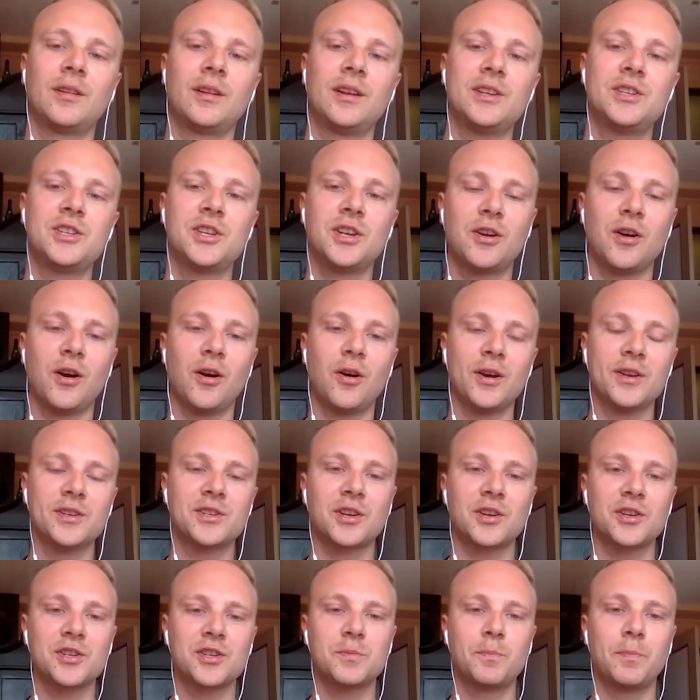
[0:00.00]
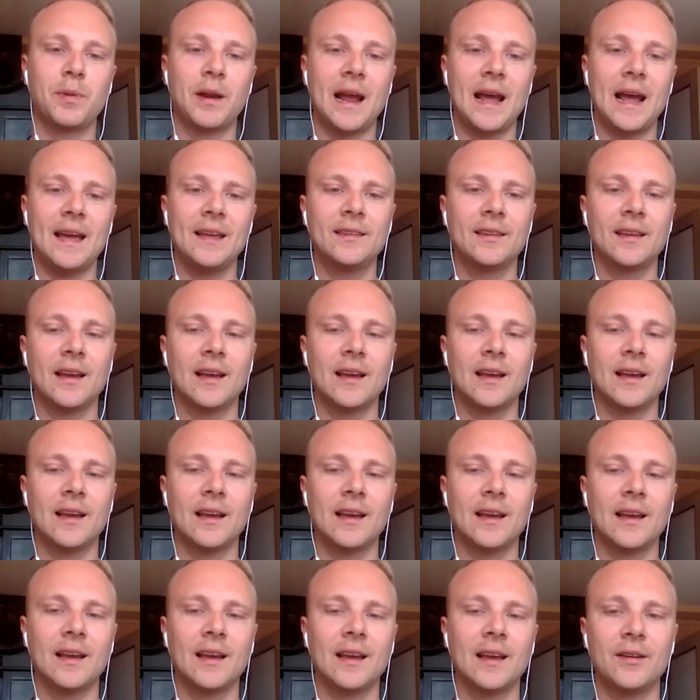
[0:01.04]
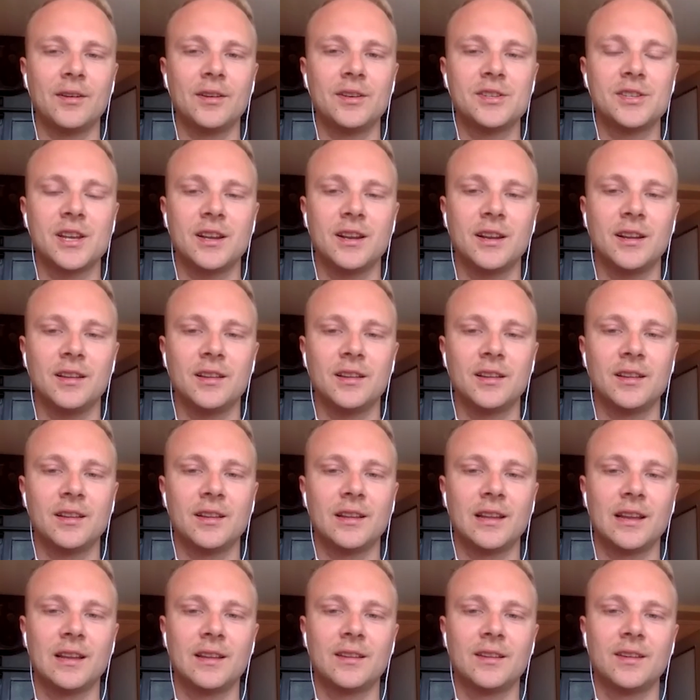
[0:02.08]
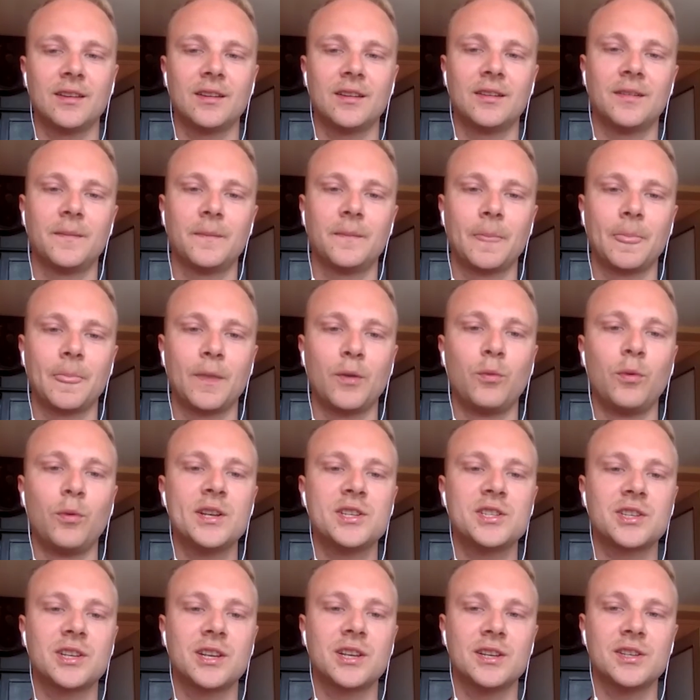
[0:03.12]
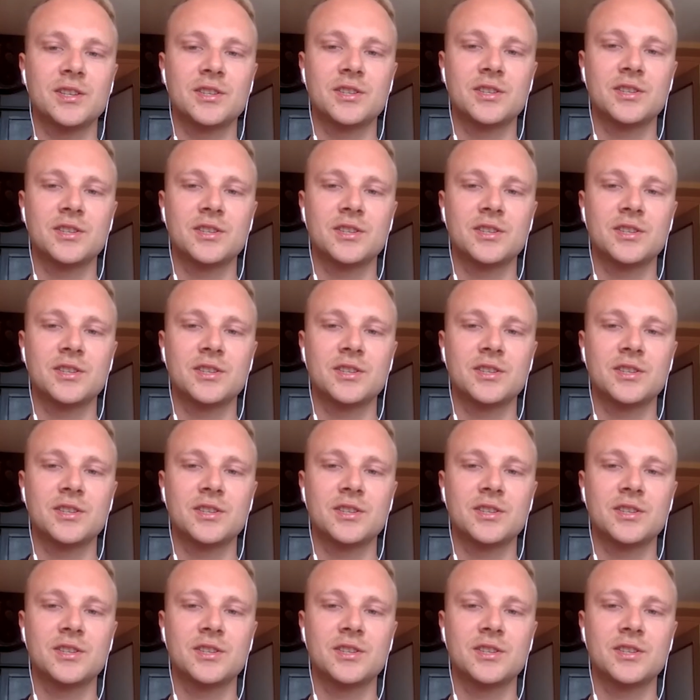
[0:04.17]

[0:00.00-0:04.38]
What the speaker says: risico is gespreid. How do you say that? Like the risk is